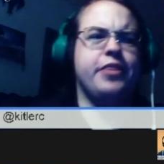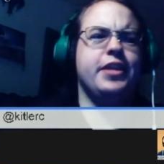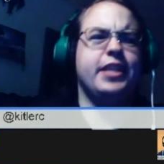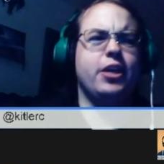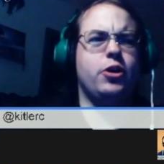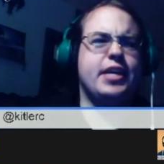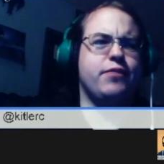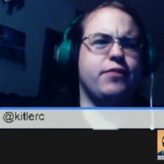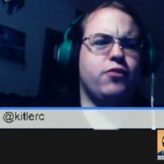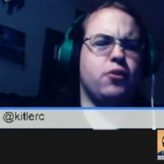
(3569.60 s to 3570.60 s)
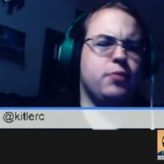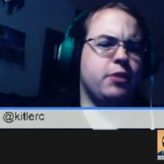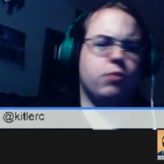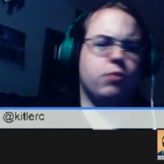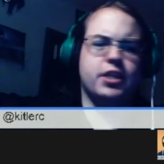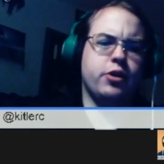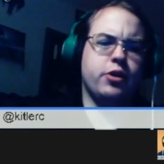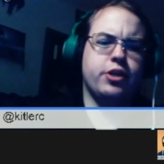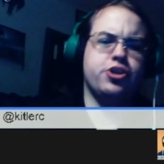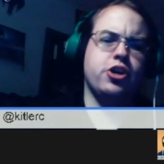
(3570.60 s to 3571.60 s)
they already confirmed it wasn't going to
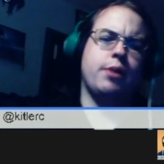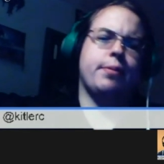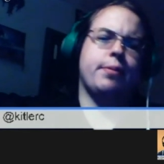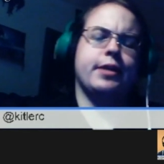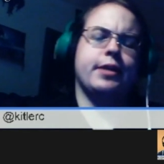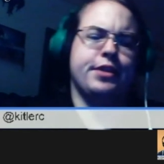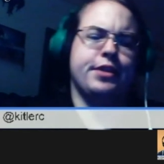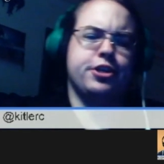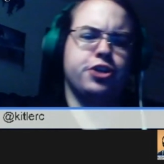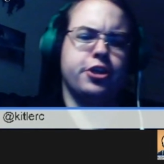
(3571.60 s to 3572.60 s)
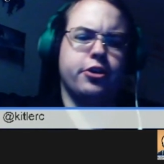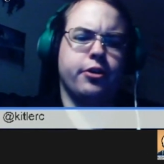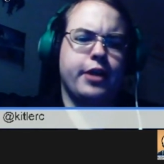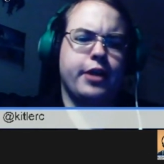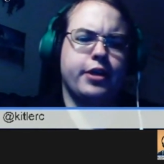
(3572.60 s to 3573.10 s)
show up this year. I think